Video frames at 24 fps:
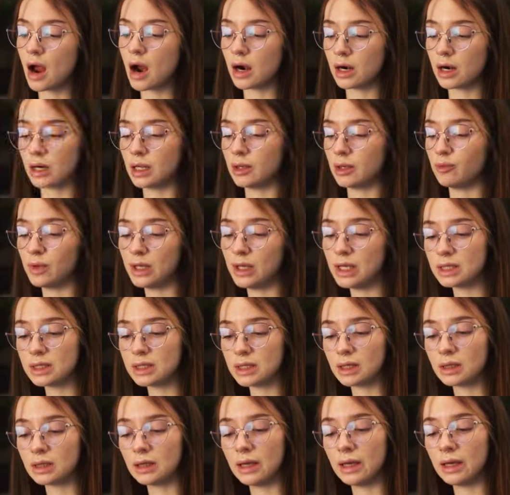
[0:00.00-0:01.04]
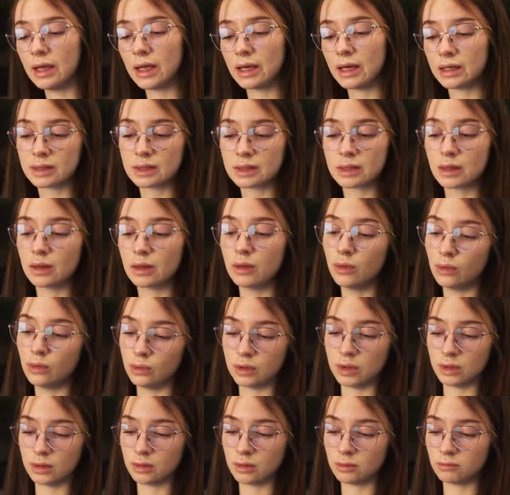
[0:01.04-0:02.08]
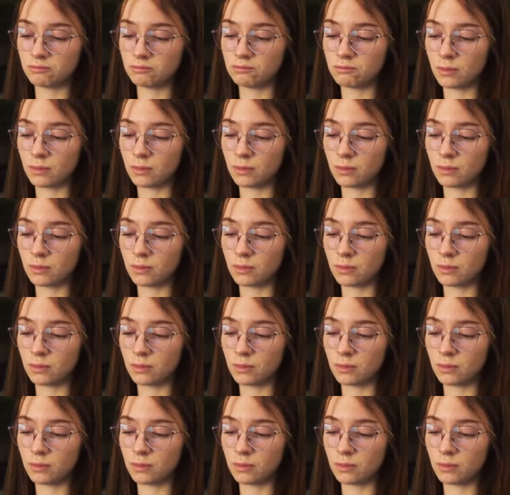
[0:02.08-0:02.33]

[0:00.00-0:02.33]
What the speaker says: are immediately excluded.